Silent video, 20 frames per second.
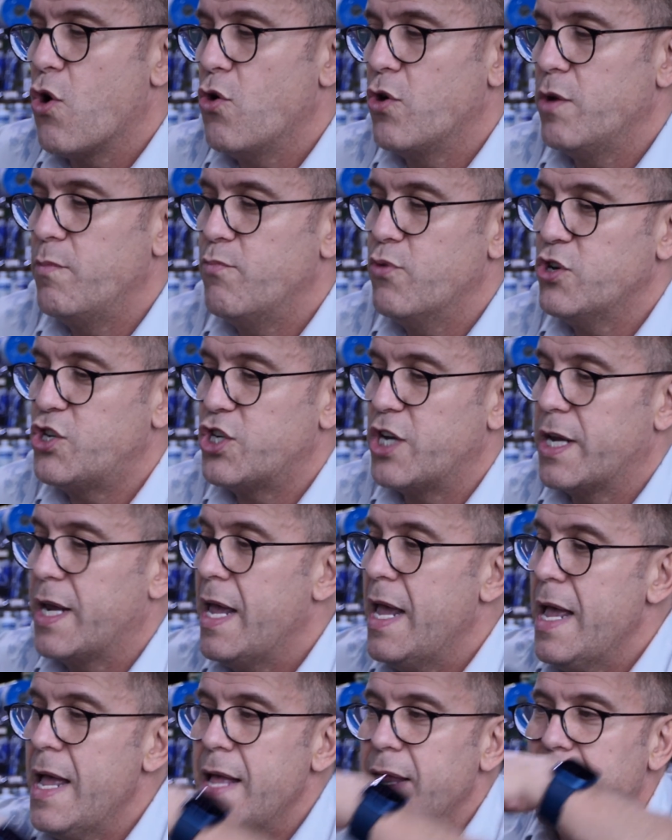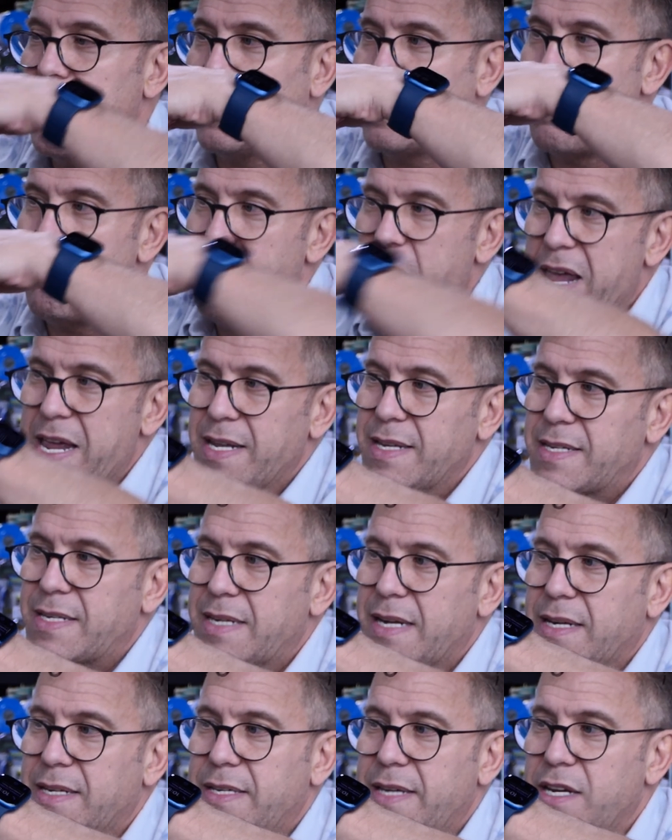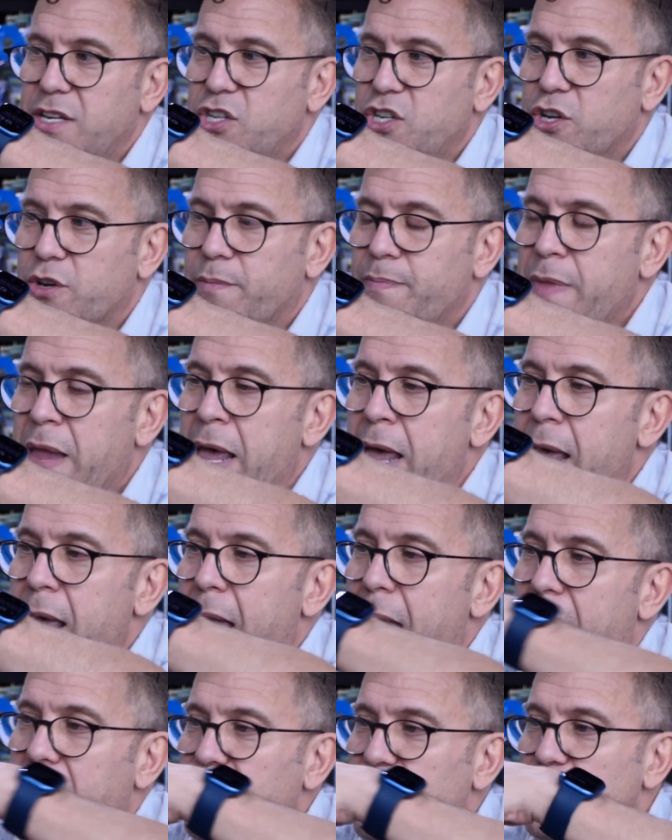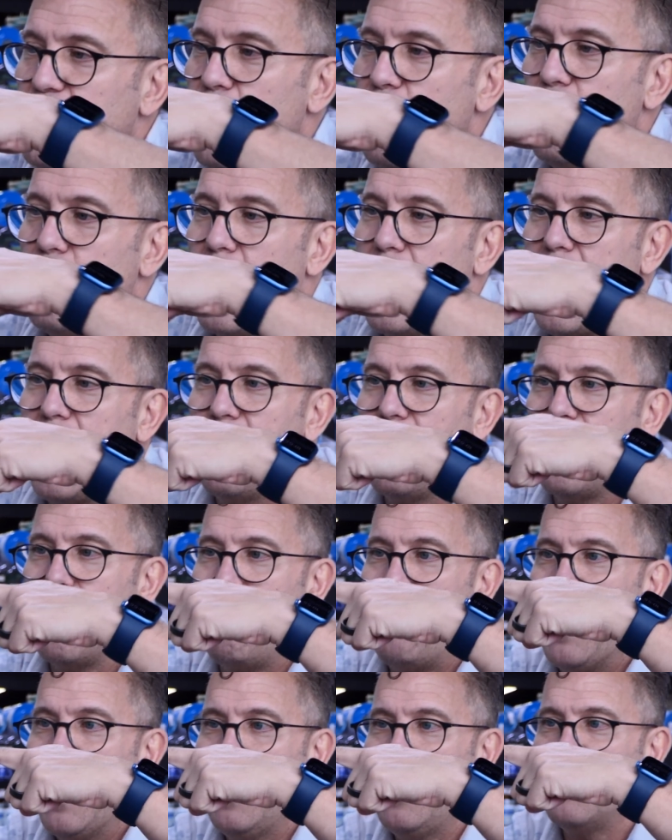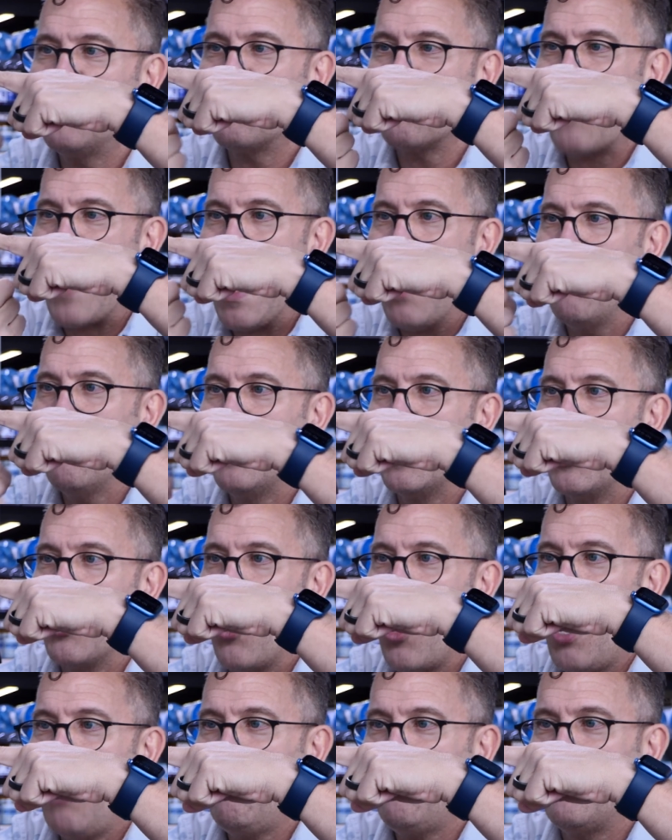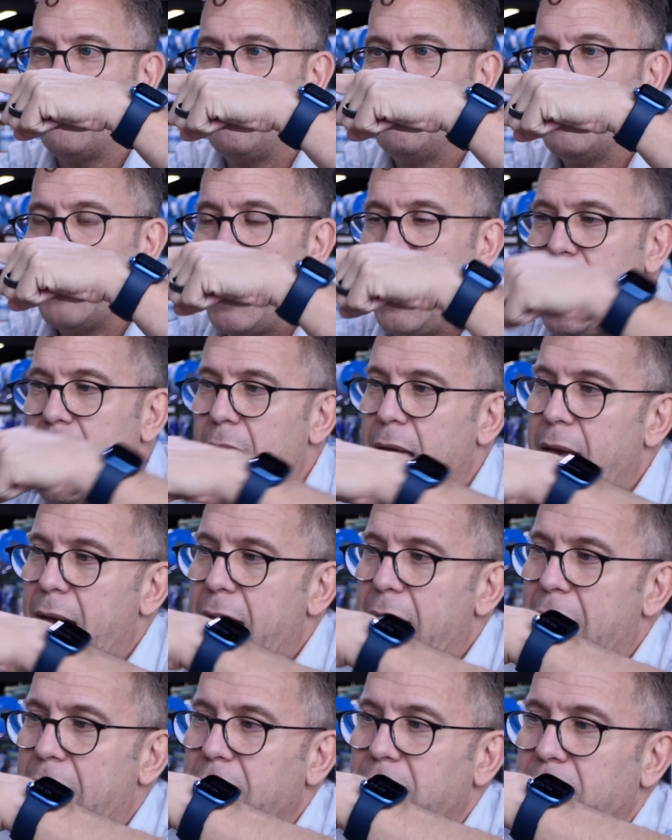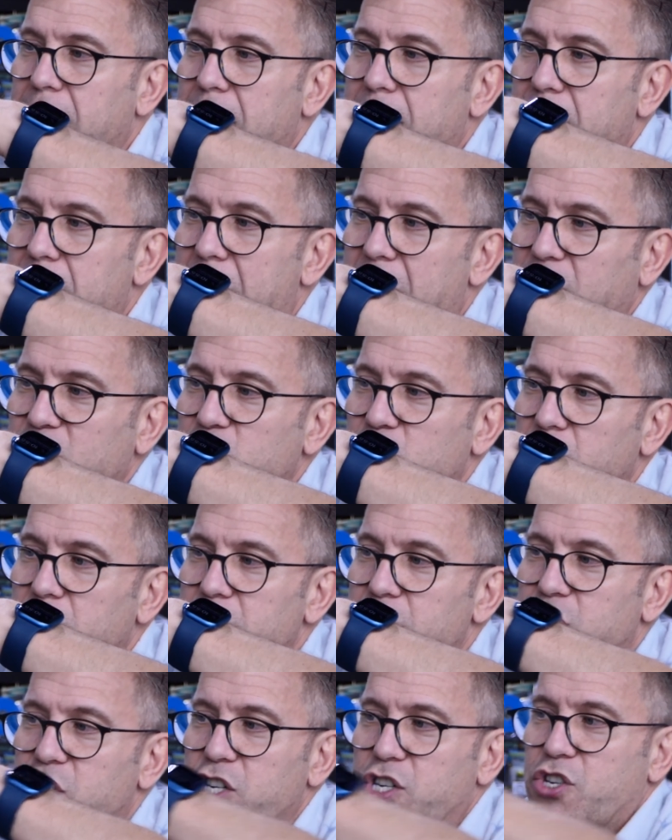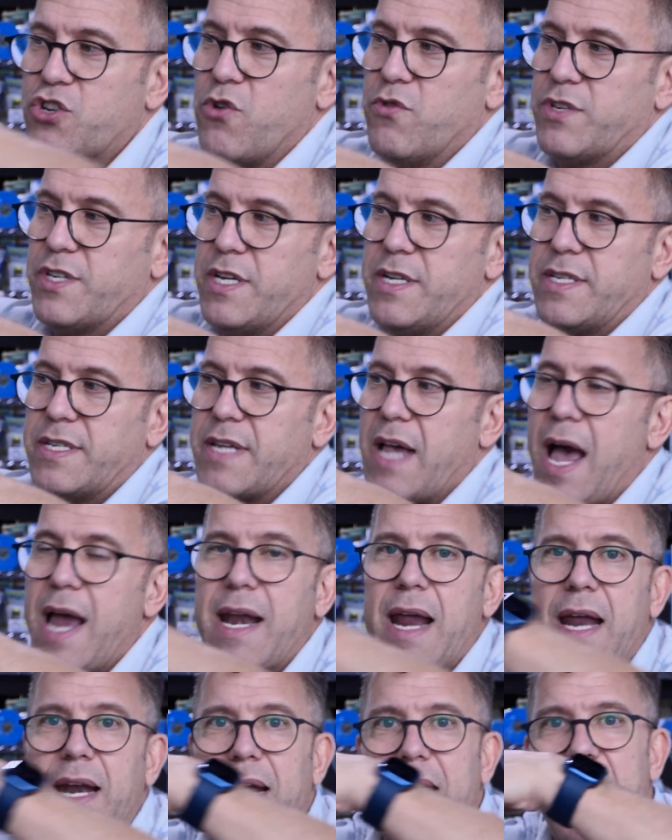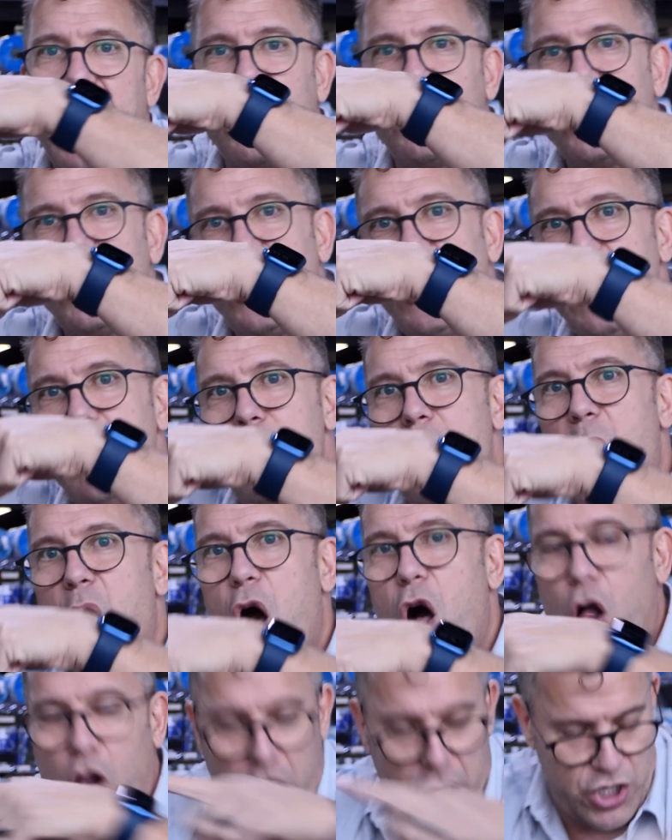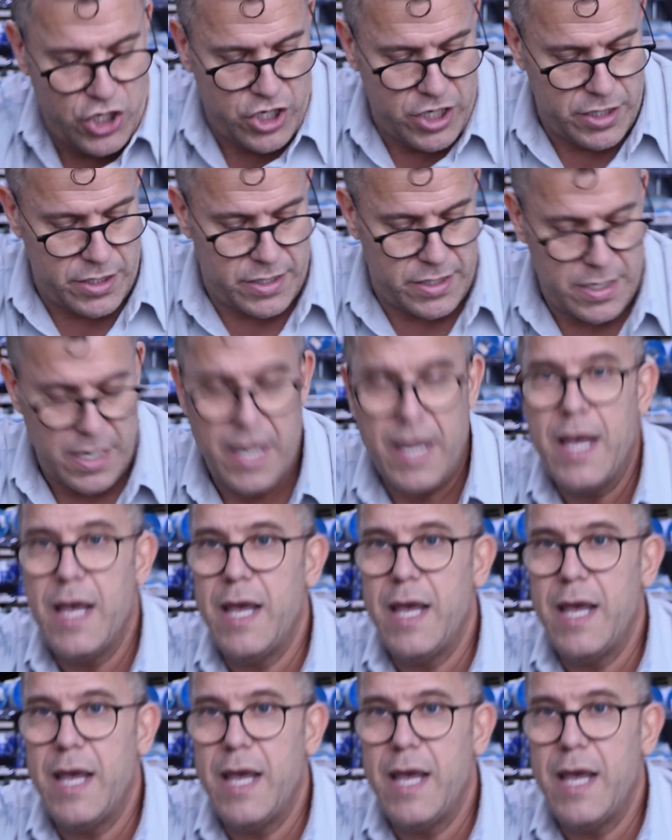coated bushing that the pin sticks into. And so the pin is rounded off, and it actually just goes inside, and it actually polishes